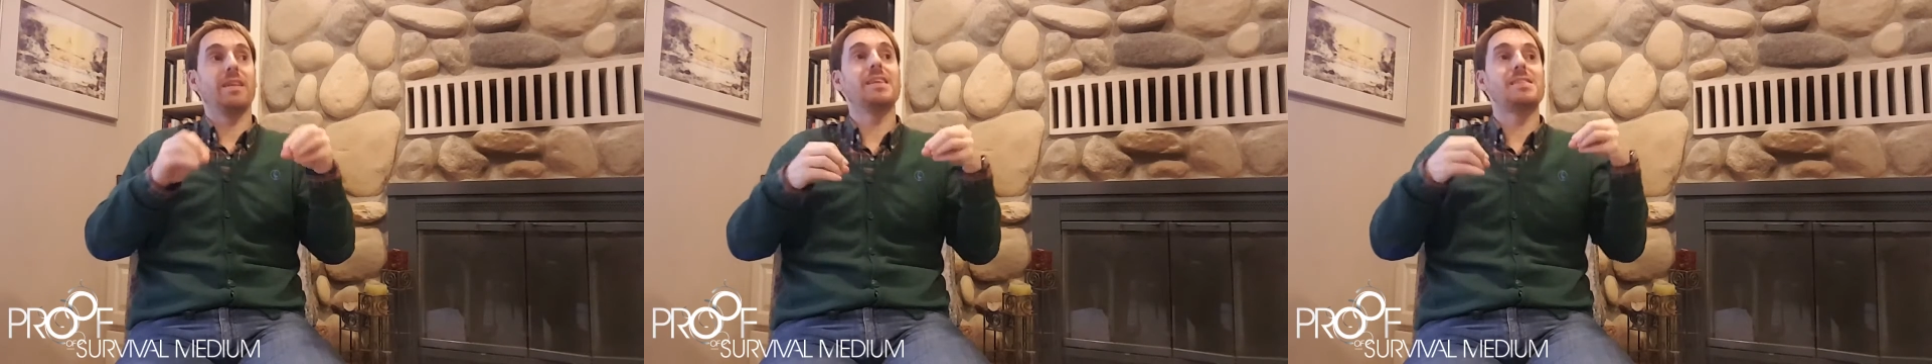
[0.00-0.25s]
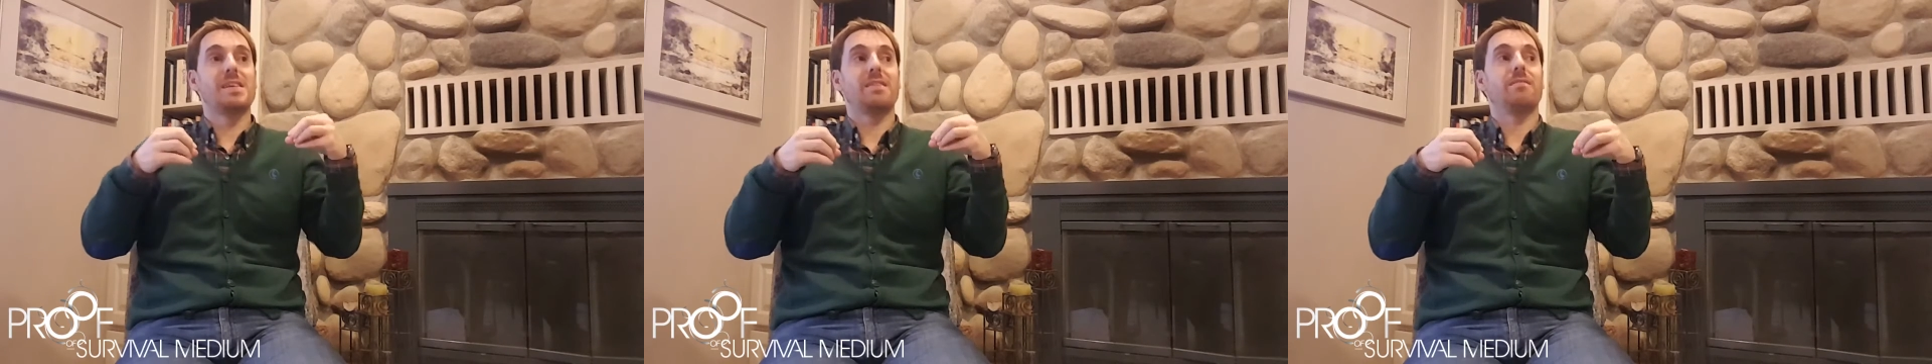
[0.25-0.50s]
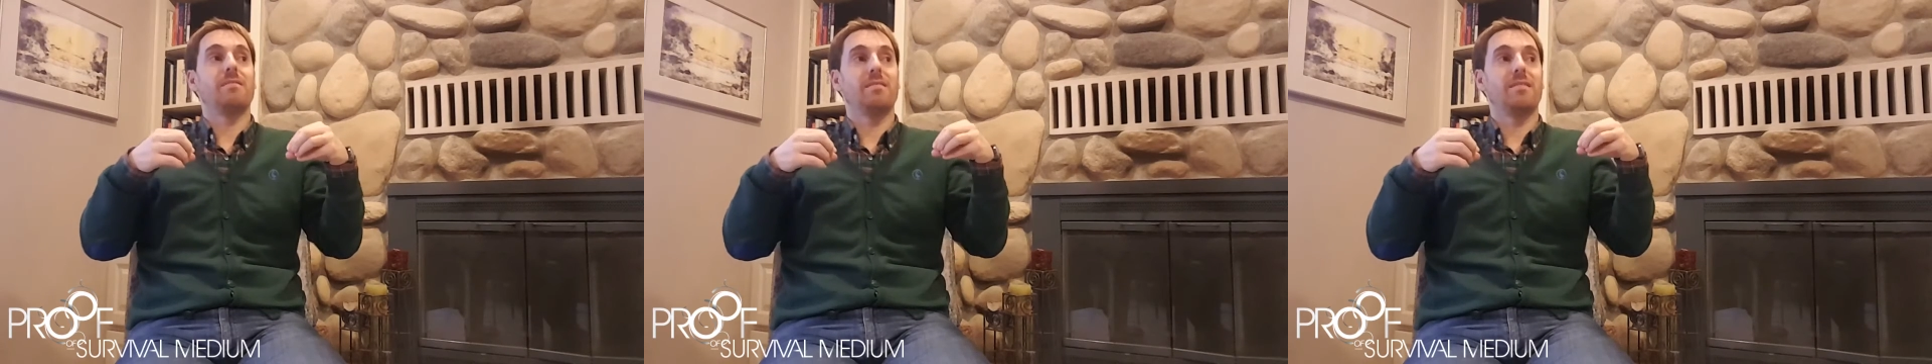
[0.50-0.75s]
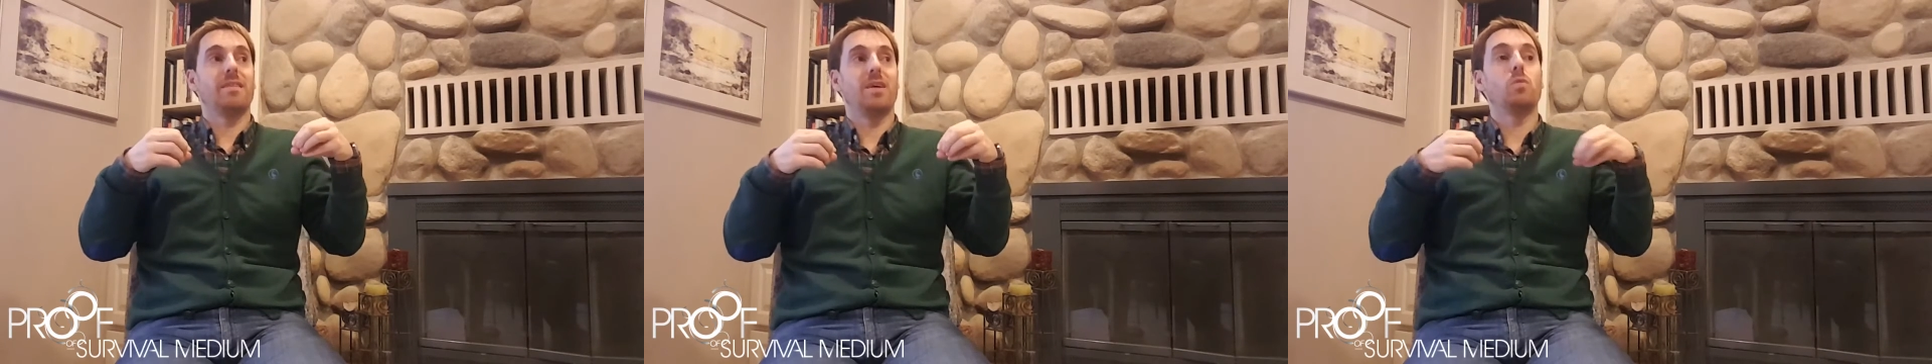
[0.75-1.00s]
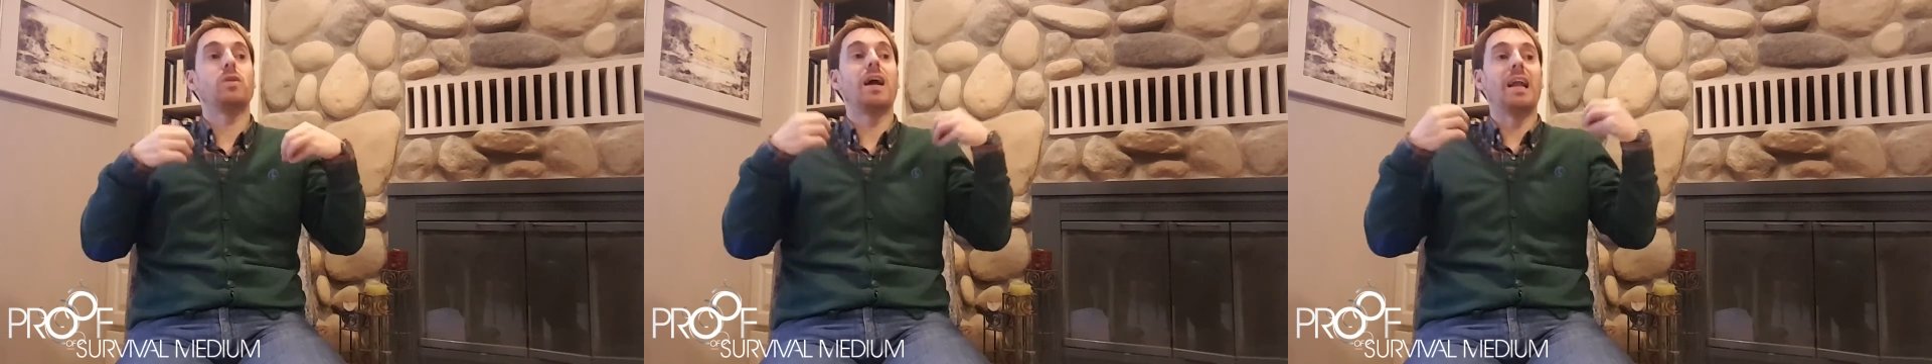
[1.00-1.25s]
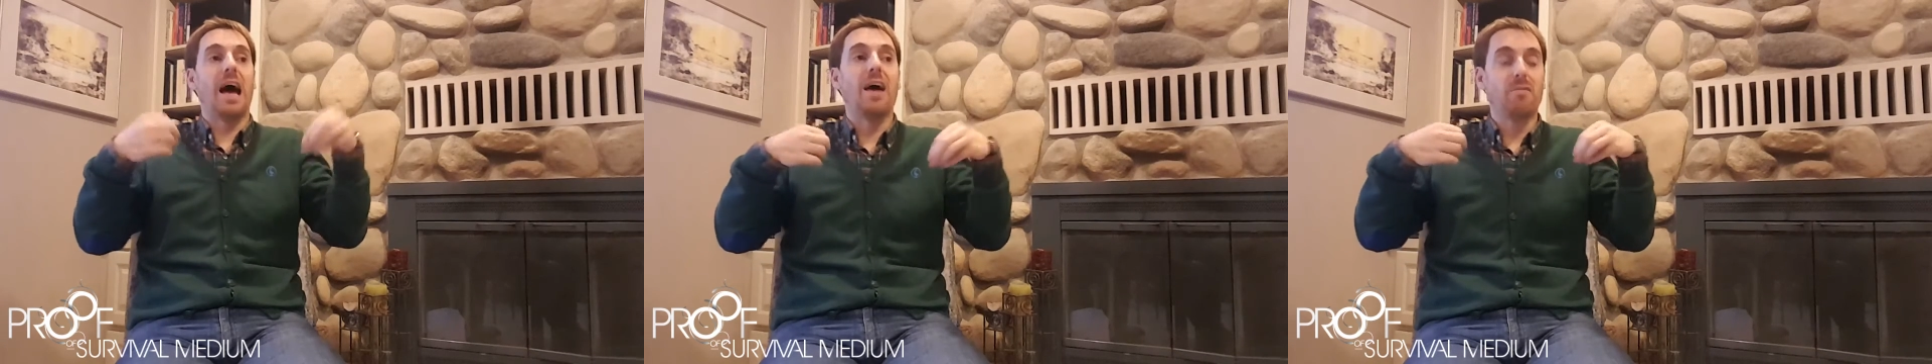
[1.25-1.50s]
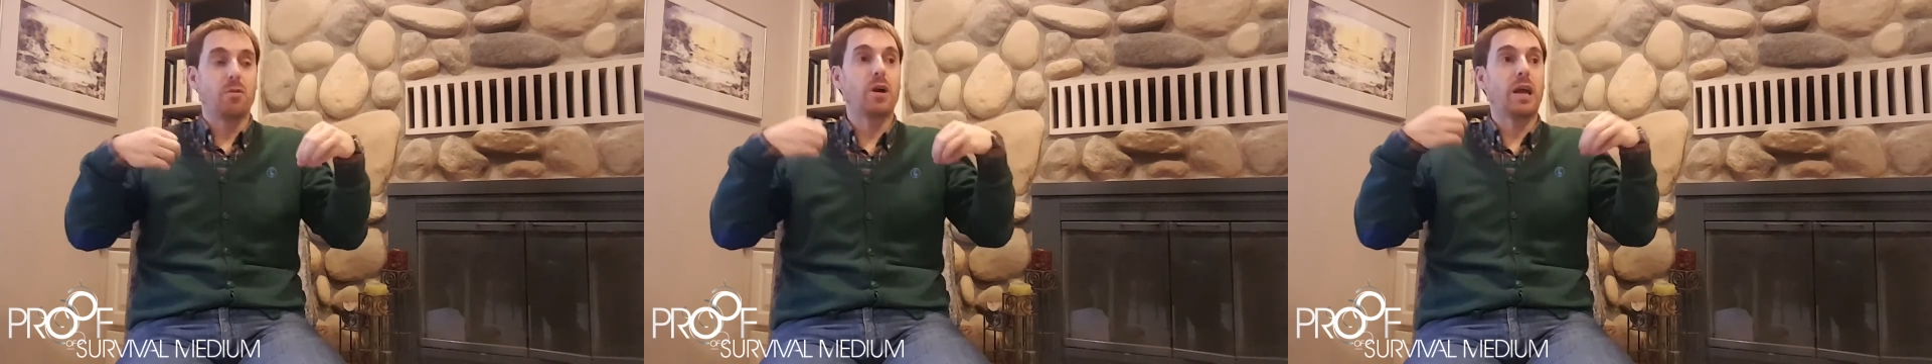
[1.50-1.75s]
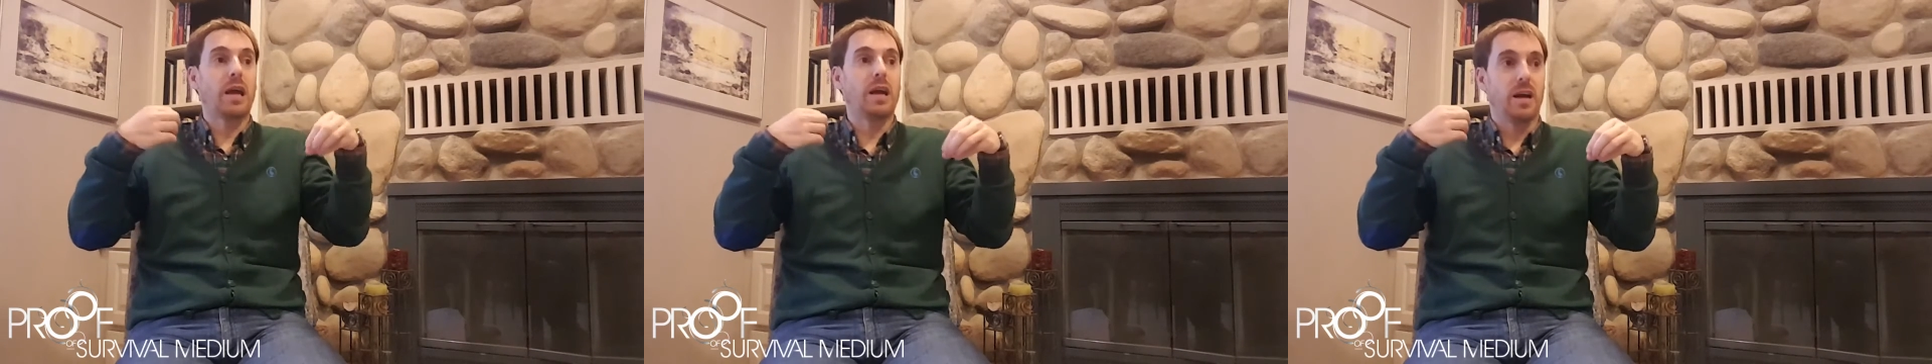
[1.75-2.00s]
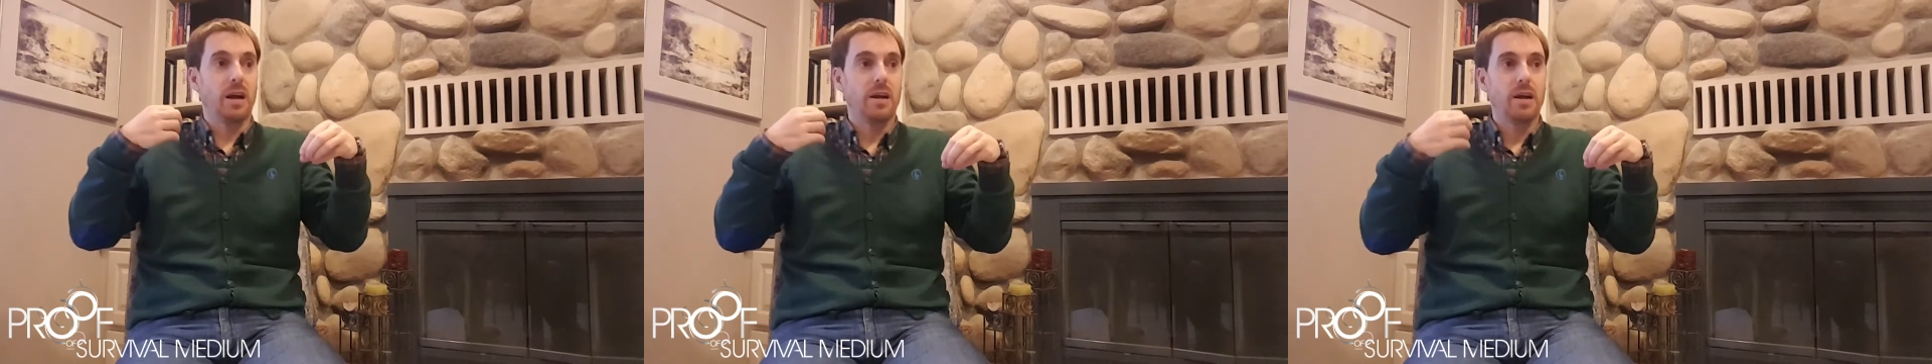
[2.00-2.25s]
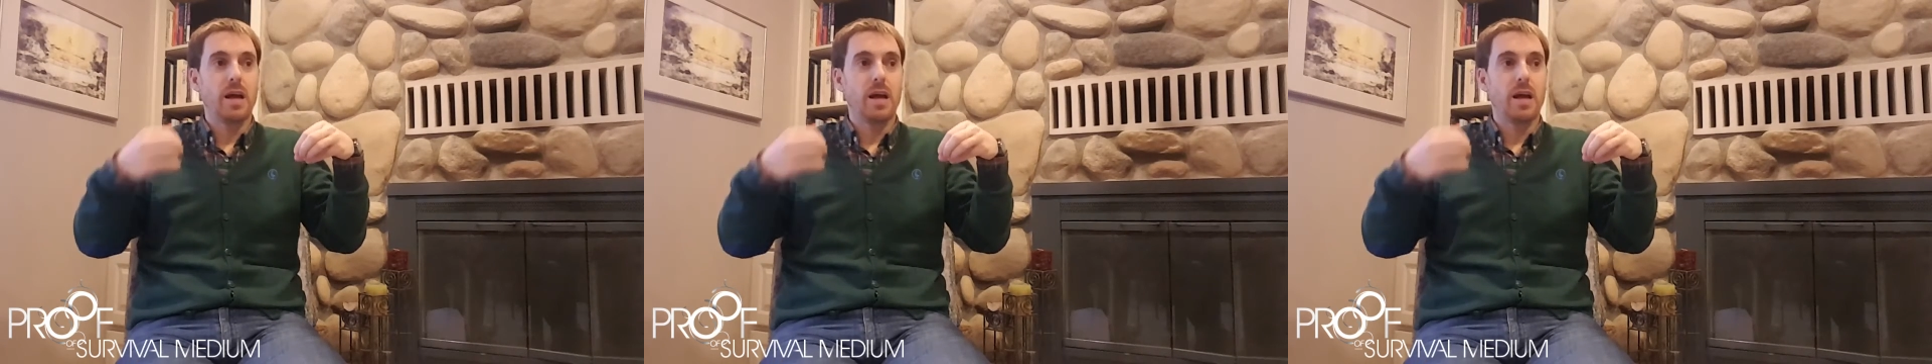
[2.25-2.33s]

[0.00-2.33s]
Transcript: listen, we're alive, we're here.